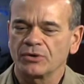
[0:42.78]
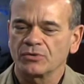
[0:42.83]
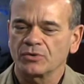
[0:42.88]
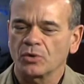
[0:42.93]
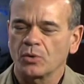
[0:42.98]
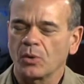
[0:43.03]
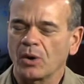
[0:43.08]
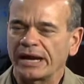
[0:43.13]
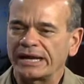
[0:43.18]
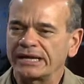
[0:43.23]

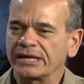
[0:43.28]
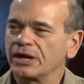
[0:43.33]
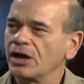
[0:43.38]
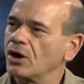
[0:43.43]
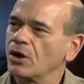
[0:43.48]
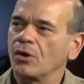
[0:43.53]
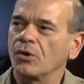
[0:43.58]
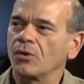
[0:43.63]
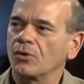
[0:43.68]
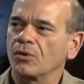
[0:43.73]
quite
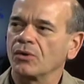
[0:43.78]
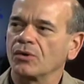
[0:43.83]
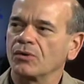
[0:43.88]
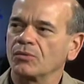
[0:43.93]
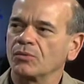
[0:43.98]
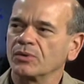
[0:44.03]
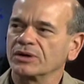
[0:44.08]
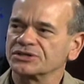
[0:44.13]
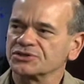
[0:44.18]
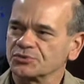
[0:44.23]
know
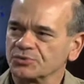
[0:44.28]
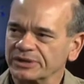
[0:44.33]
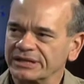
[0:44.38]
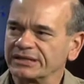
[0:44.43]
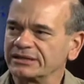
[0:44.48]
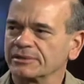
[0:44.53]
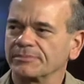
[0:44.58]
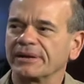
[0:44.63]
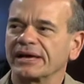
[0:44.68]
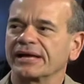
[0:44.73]
what's
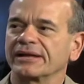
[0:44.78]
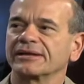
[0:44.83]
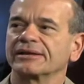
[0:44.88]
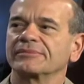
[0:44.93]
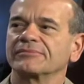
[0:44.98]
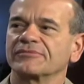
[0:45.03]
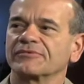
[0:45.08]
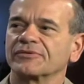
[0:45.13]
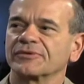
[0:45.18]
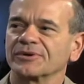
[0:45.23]
real about
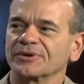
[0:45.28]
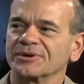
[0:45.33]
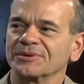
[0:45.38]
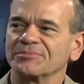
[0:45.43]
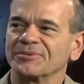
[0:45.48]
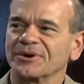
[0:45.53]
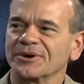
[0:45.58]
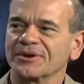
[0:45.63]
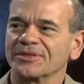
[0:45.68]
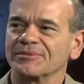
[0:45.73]
him for a
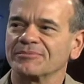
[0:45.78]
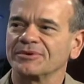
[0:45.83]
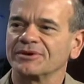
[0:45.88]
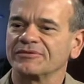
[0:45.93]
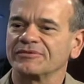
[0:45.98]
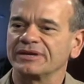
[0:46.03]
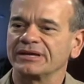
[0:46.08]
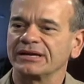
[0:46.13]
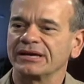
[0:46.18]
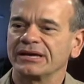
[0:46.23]
good part of the
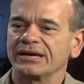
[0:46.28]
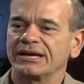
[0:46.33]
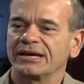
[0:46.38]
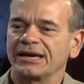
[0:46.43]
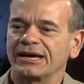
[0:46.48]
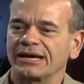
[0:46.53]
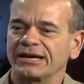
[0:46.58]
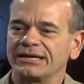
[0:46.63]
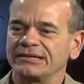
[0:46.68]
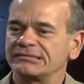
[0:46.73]
movie.
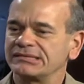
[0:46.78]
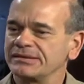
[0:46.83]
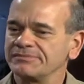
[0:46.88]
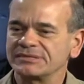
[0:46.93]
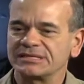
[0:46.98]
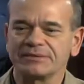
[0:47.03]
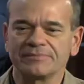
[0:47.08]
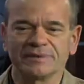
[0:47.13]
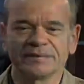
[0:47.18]
He seems to be